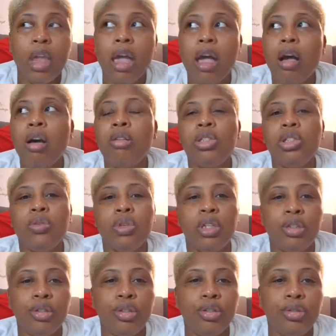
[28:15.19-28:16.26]
That also
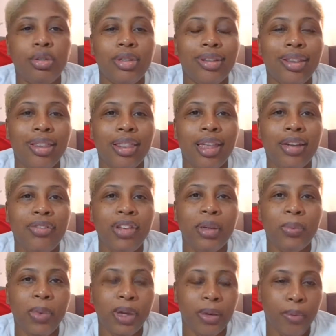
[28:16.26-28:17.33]
includes
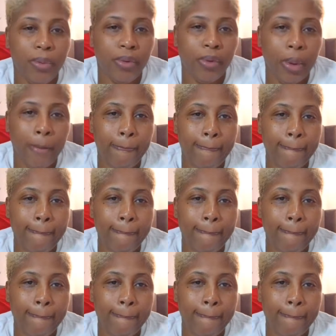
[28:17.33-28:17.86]
loving people.